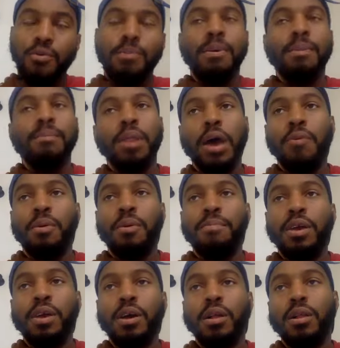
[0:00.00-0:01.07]
remember that one
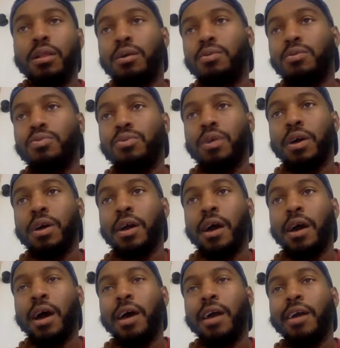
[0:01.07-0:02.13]
being close. Like
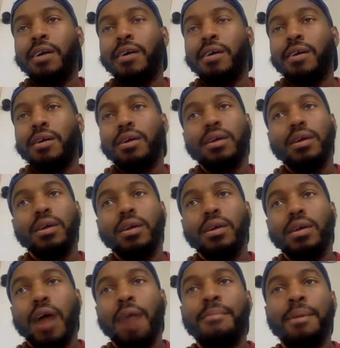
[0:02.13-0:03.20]
I
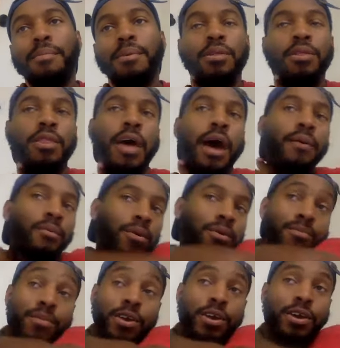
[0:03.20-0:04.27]
remember that
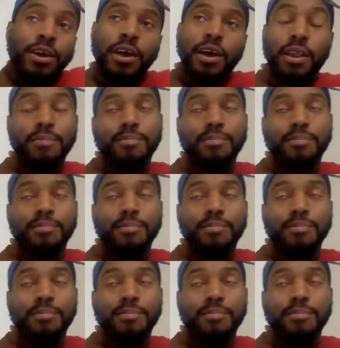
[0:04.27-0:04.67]
one being kind of